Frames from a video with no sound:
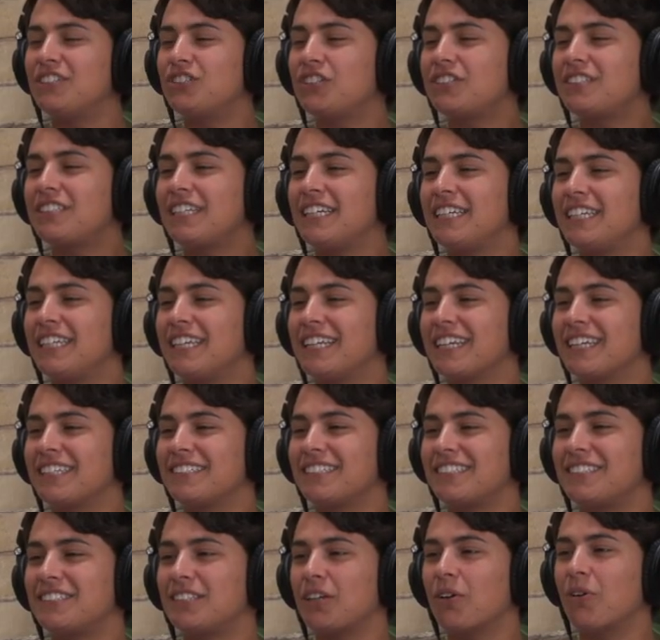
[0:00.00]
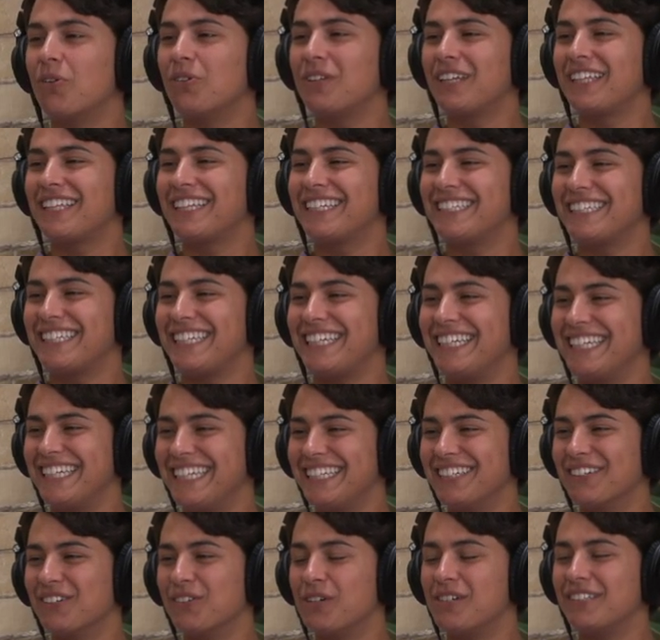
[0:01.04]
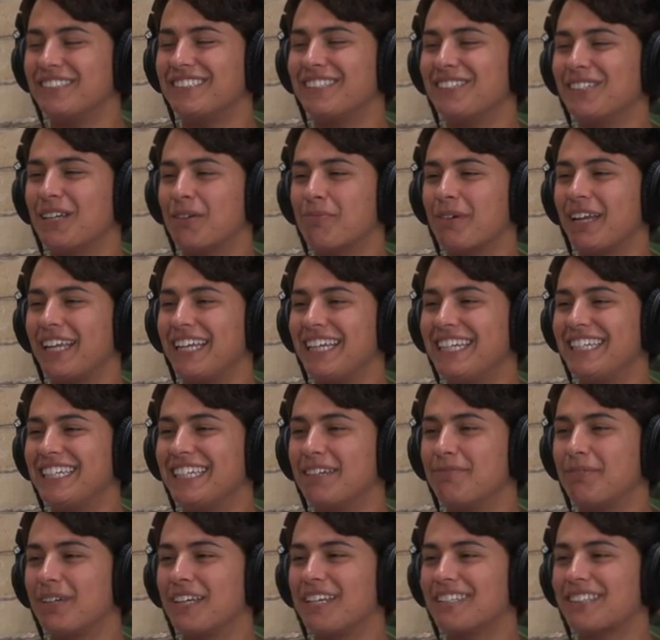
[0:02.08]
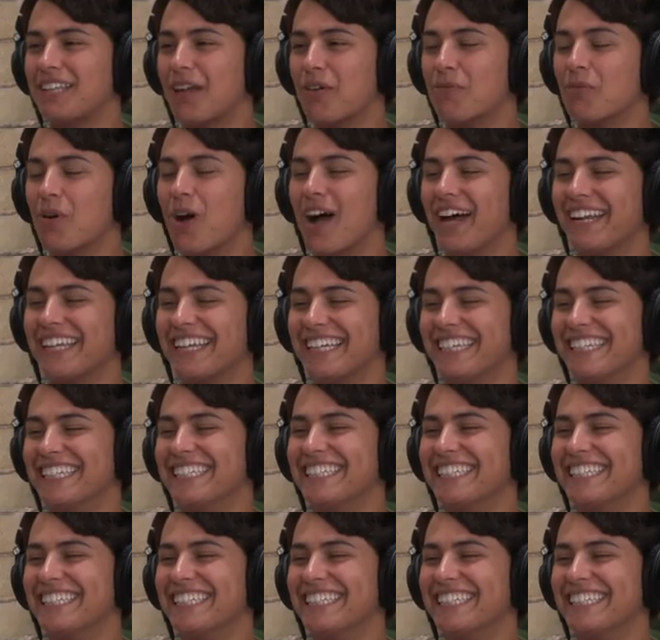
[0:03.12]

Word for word: just eating because it's the only thing to eat, or is, am I oh eating oh it my because God. I want it?